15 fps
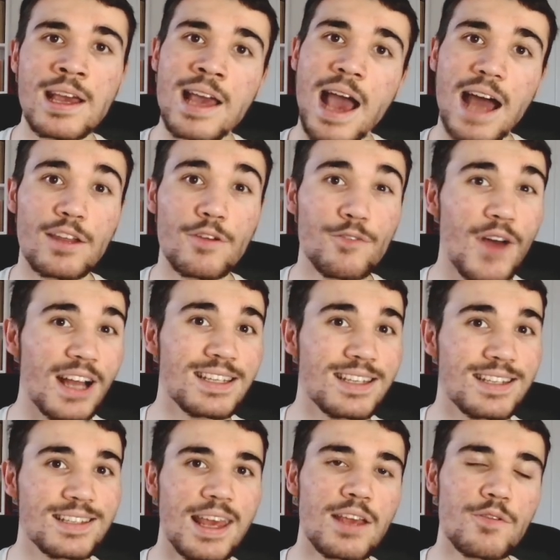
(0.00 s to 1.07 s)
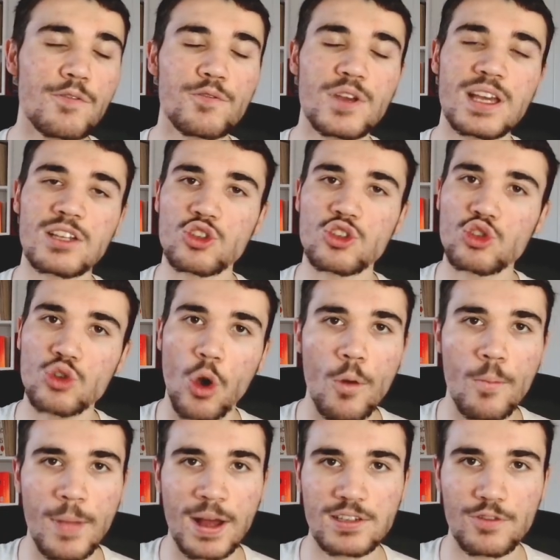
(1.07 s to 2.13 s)
and the fact he's staying fit is so
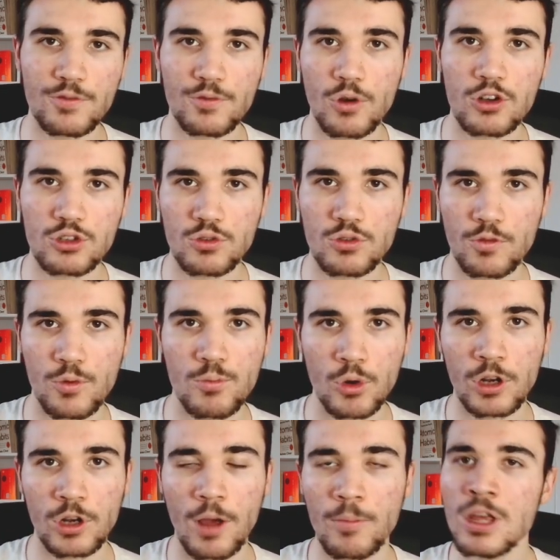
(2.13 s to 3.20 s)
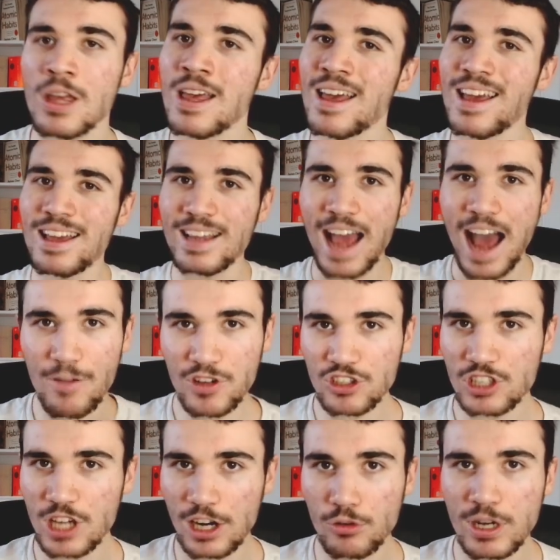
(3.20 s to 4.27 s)
massive for Arsenal Football Club. Having
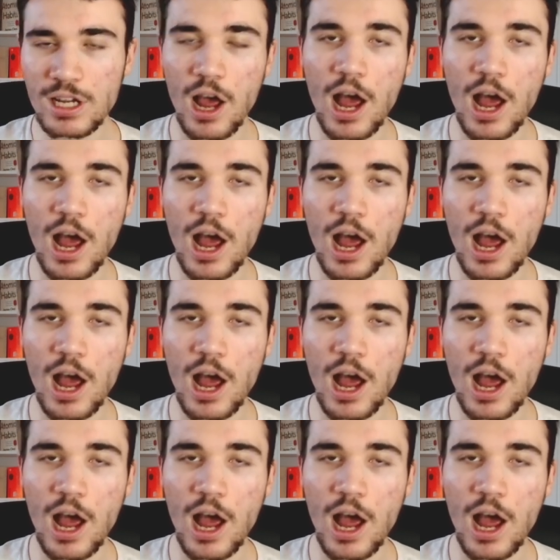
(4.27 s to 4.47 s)
Xhaka in,